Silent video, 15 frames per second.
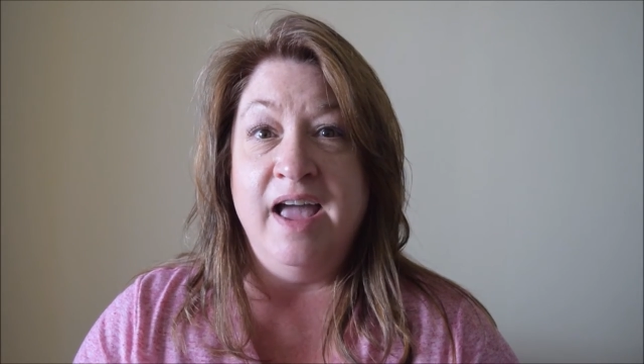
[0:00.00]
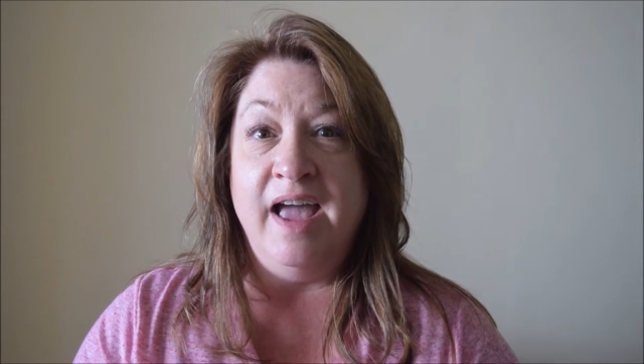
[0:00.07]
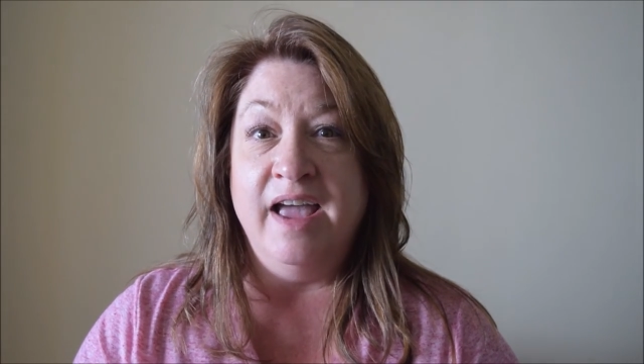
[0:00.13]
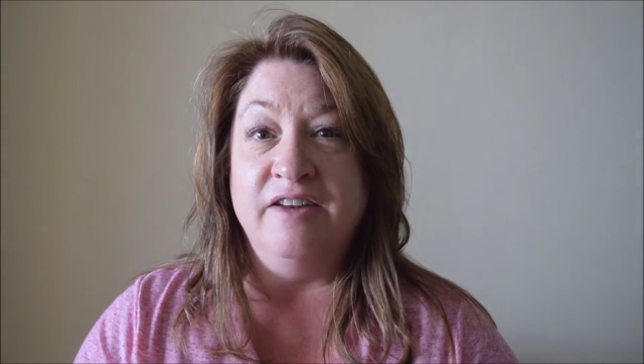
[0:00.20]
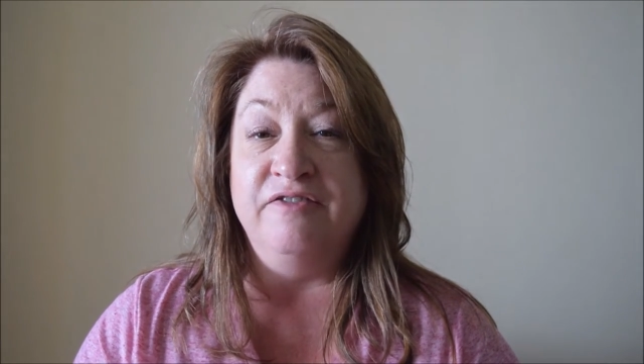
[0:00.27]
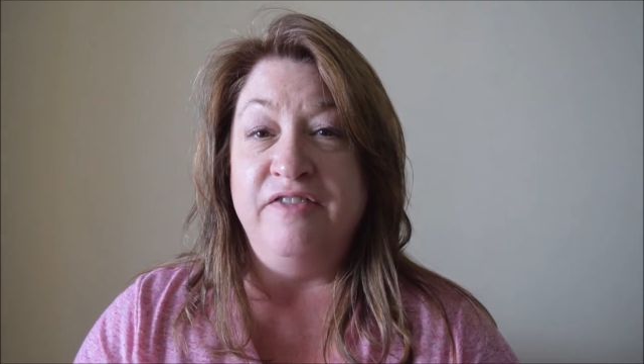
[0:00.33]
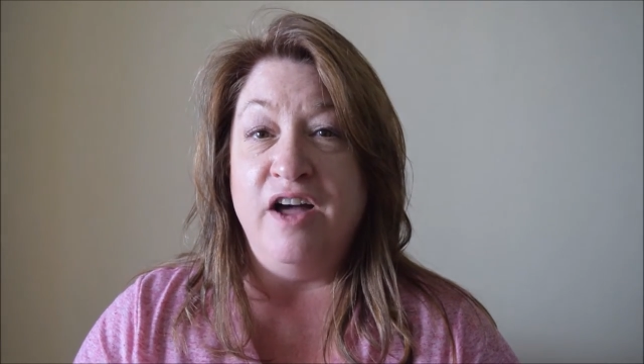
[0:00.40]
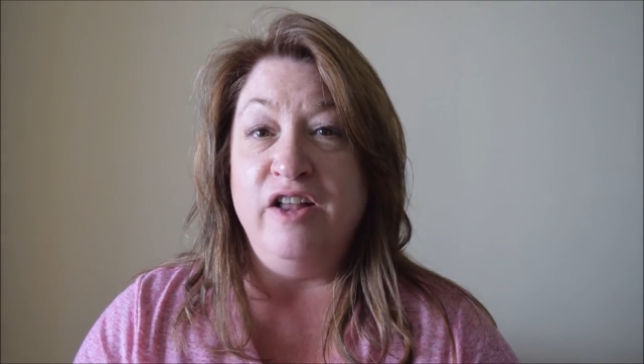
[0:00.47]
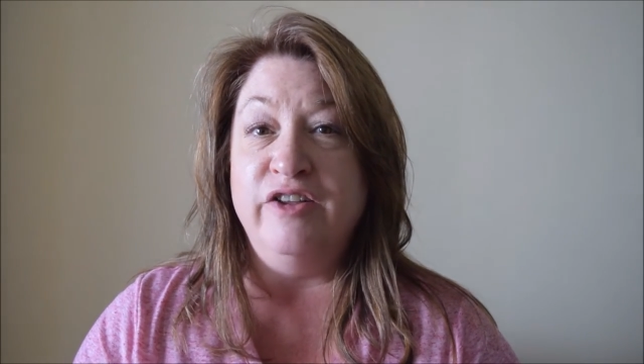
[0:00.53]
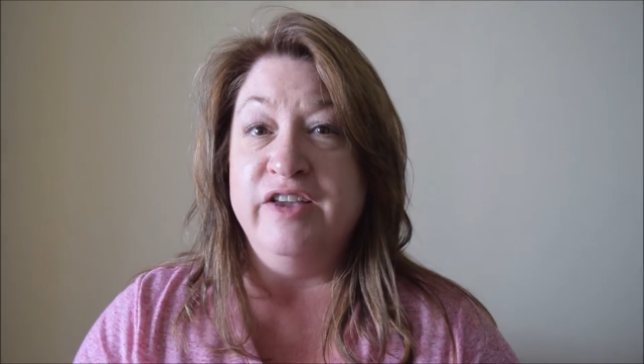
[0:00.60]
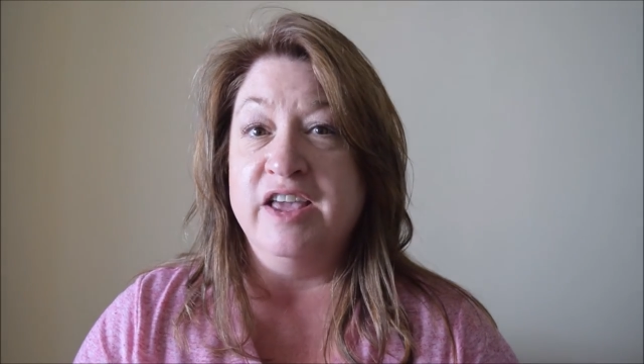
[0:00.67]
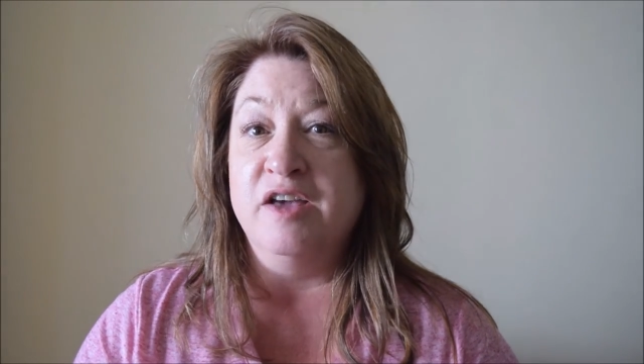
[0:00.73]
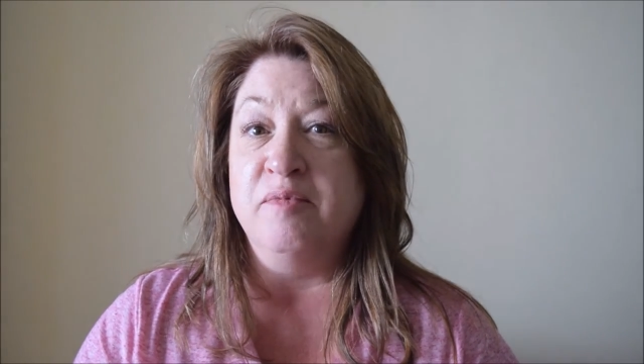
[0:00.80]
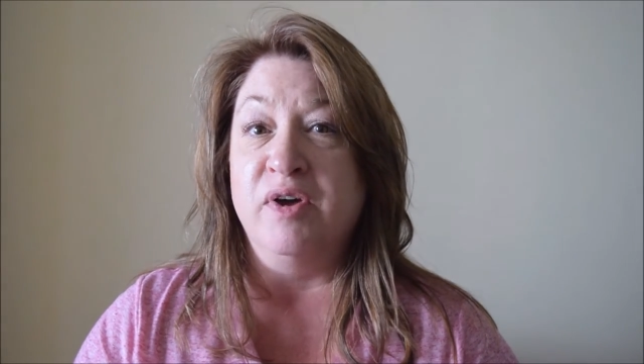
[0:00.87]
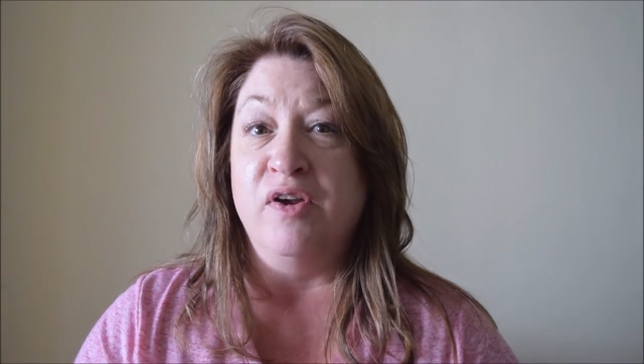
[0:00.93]
and follow
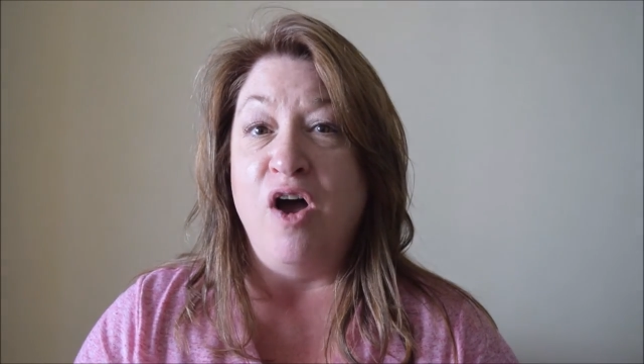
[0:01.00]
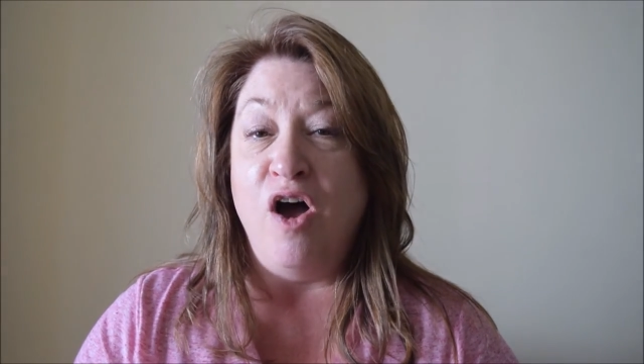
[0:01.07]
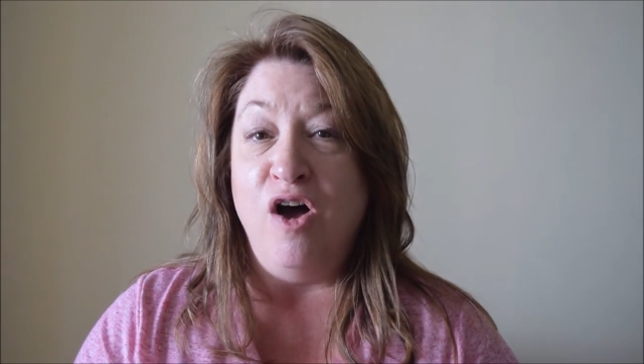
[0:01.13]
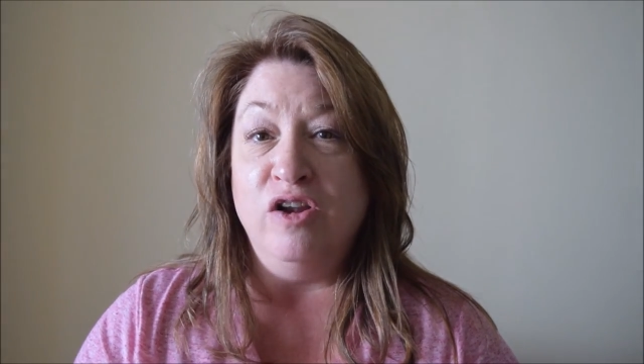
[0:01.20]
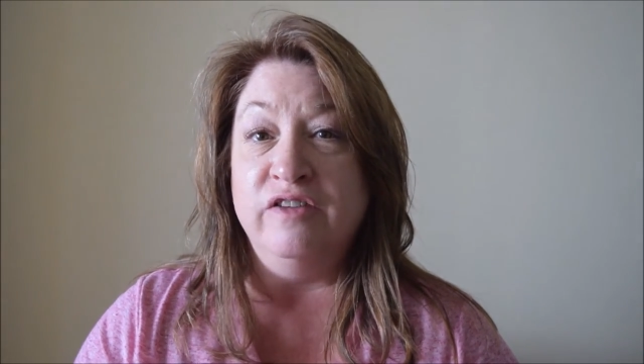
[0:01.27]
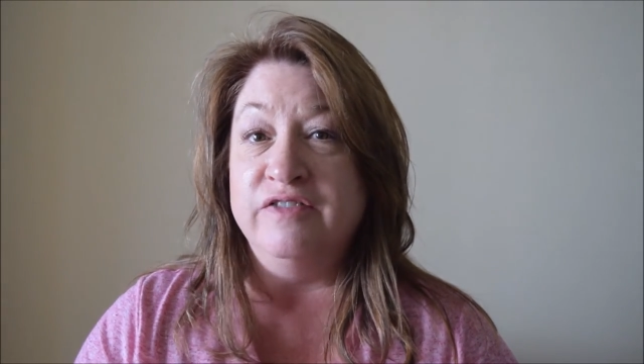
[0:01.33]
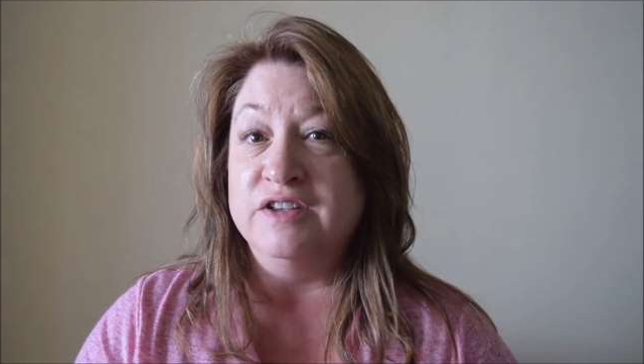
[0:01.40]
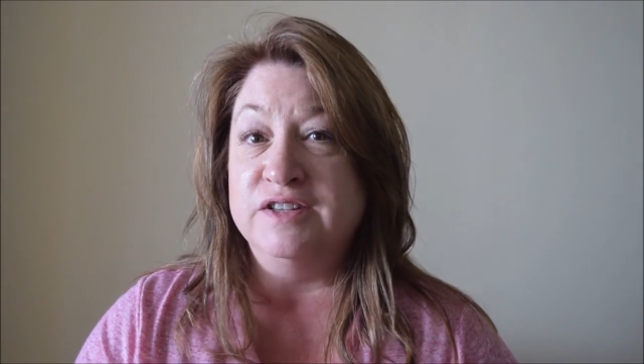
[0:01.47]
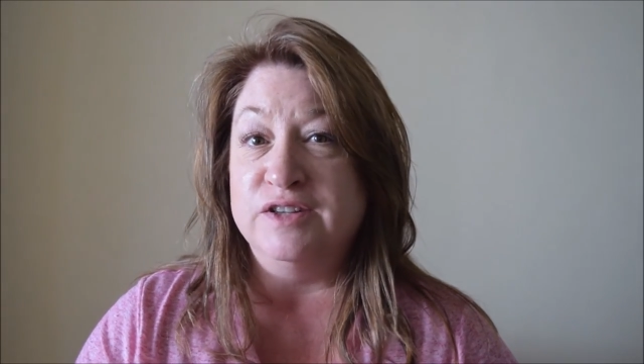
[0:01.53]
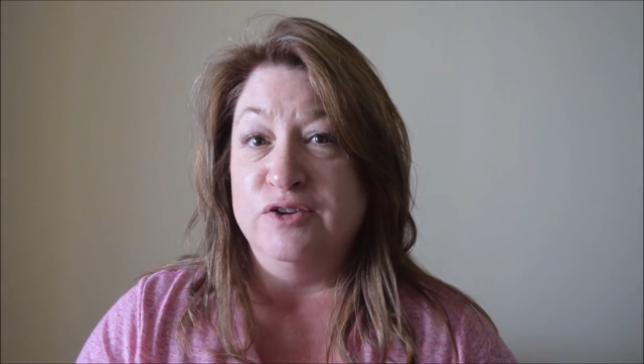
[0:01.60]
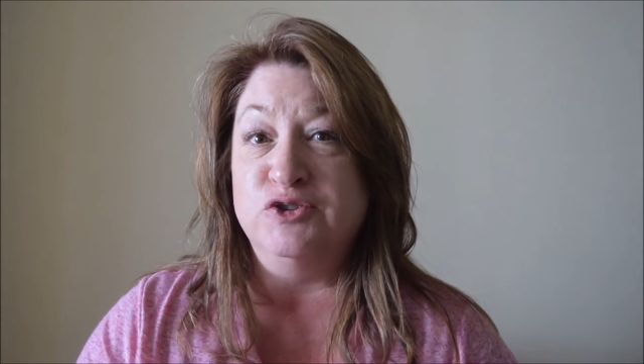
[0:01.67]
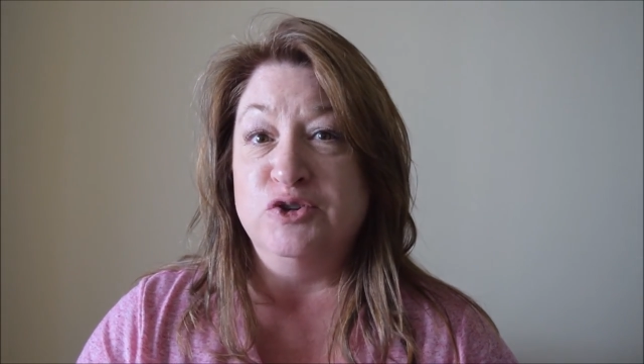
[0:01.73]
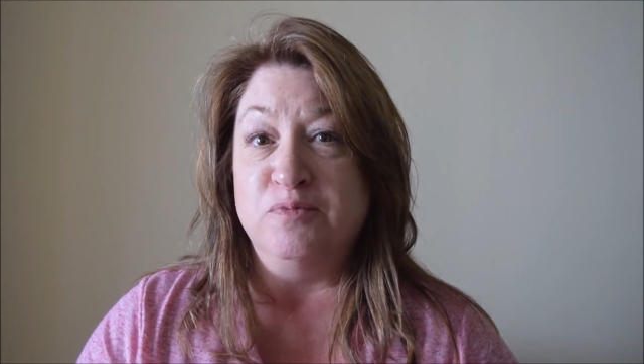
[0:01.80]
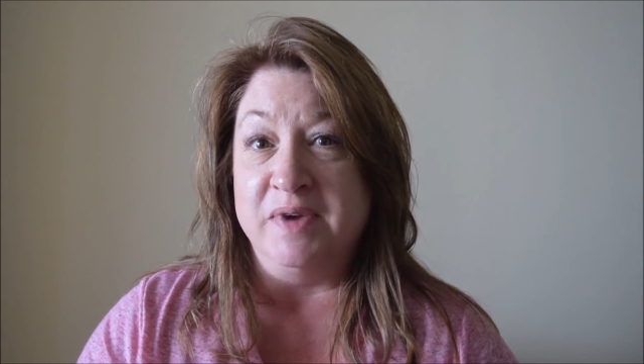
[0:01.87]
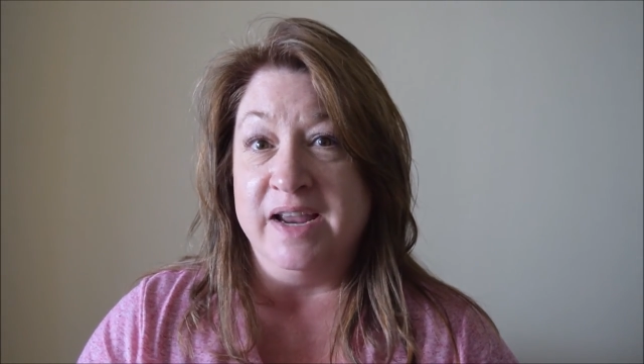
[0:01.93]
him on all of his
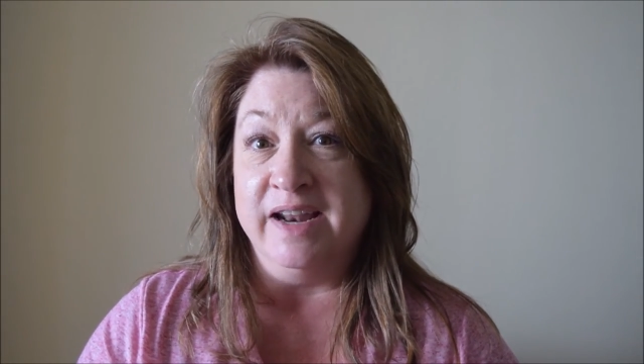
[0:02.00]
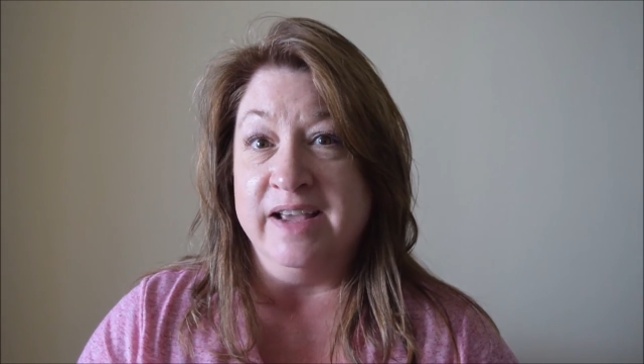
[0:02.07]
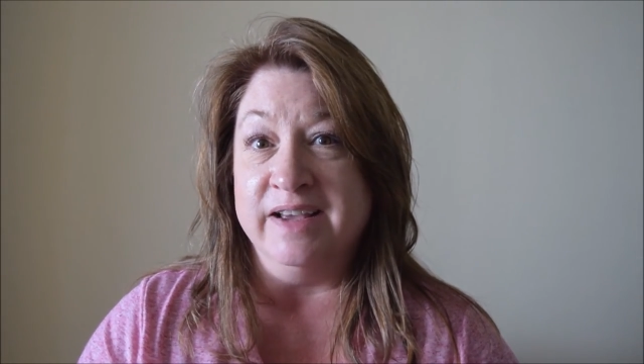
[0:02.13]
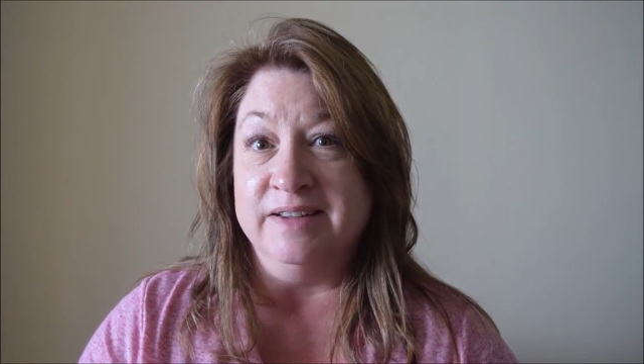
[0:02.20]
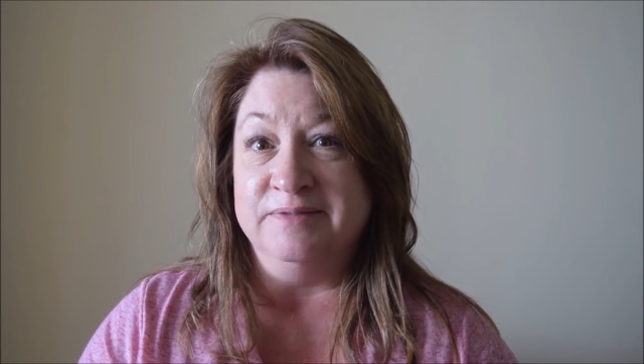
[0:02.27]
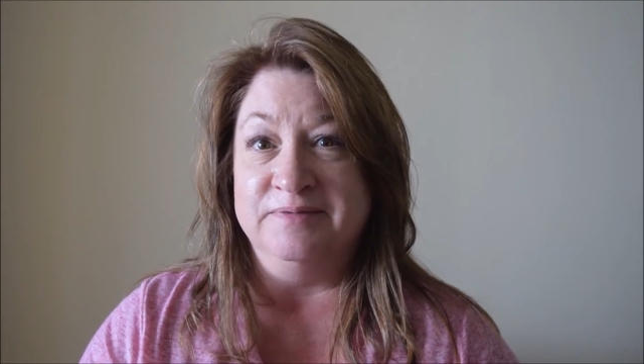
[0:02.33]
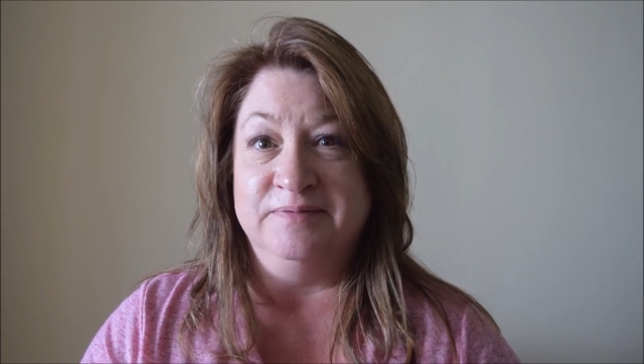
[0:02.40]
social media.